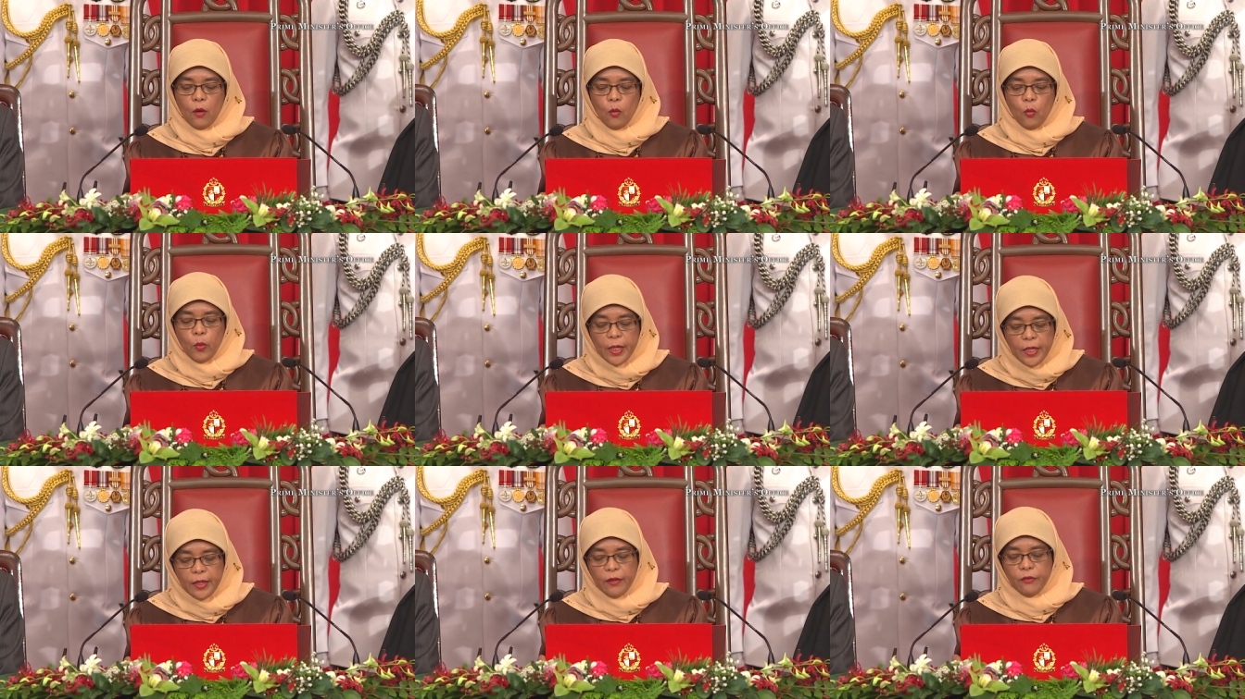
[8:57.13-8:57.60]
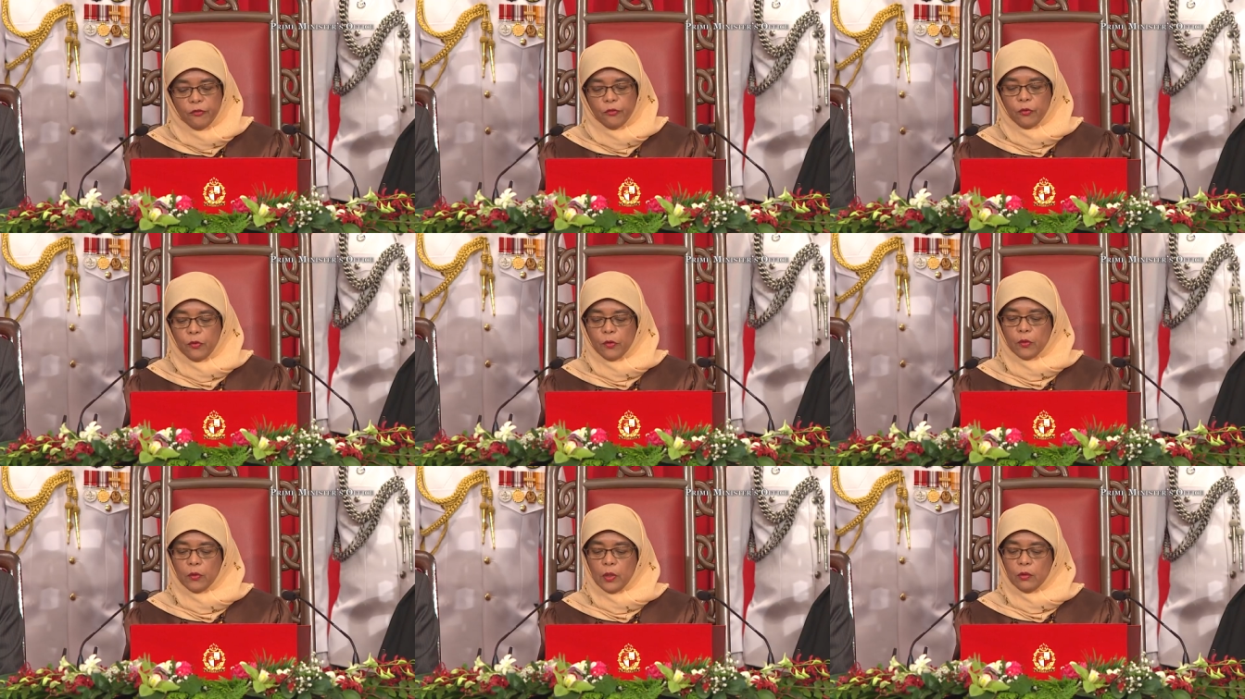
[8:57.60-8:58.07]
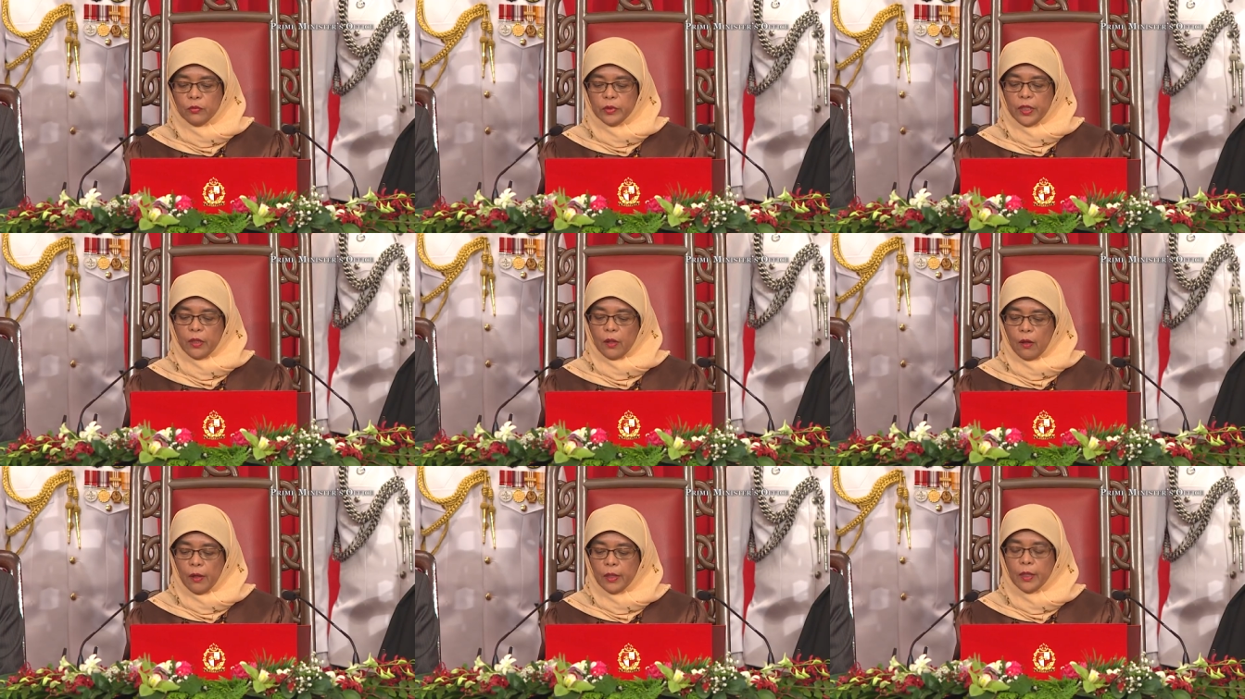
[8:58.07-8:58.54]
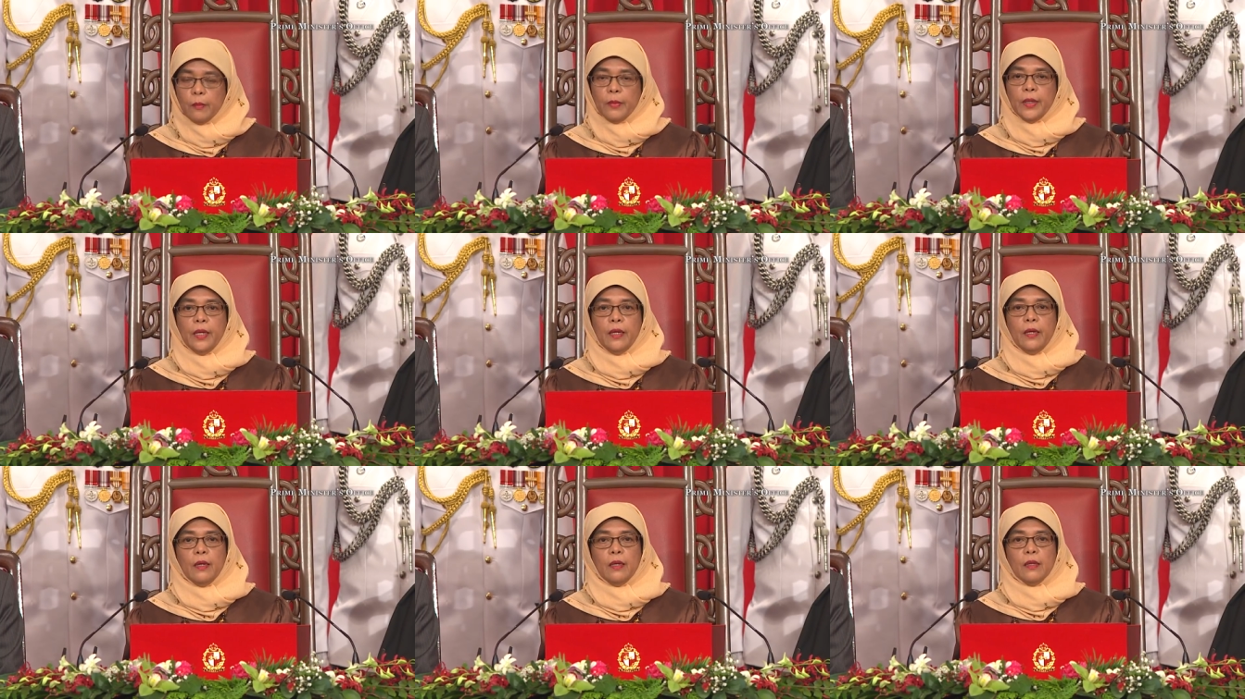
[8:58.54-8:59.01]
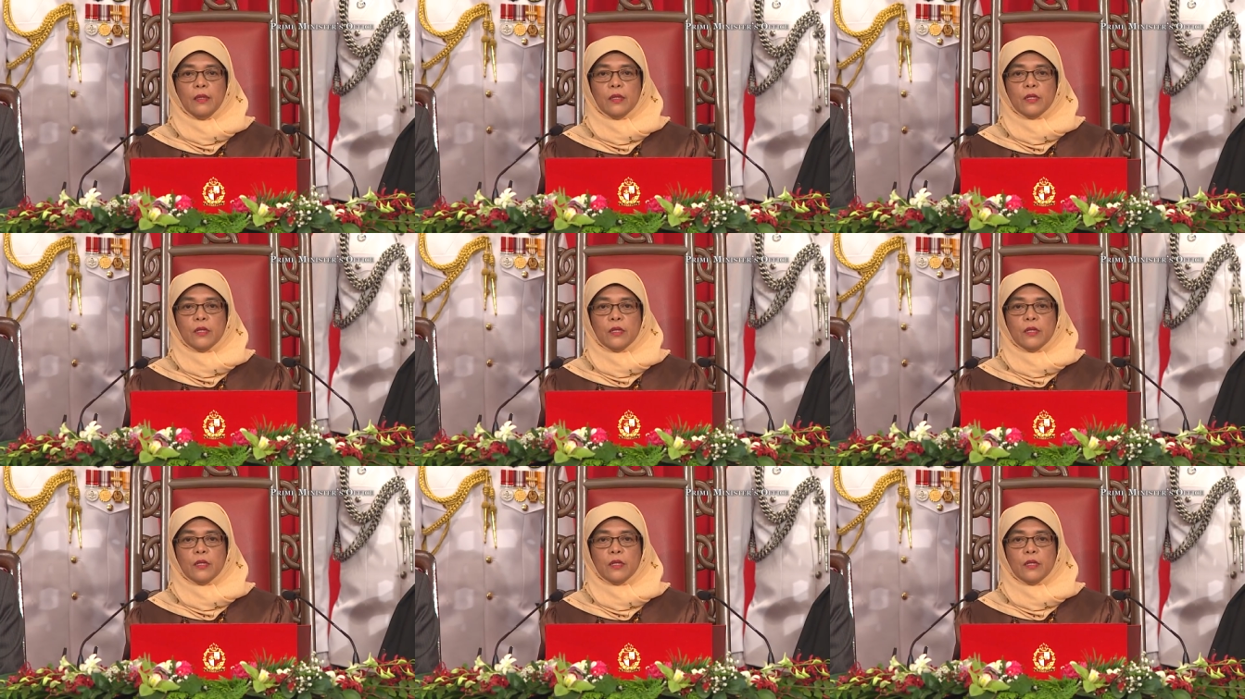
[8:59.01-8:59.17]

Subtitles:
We need to grow our economy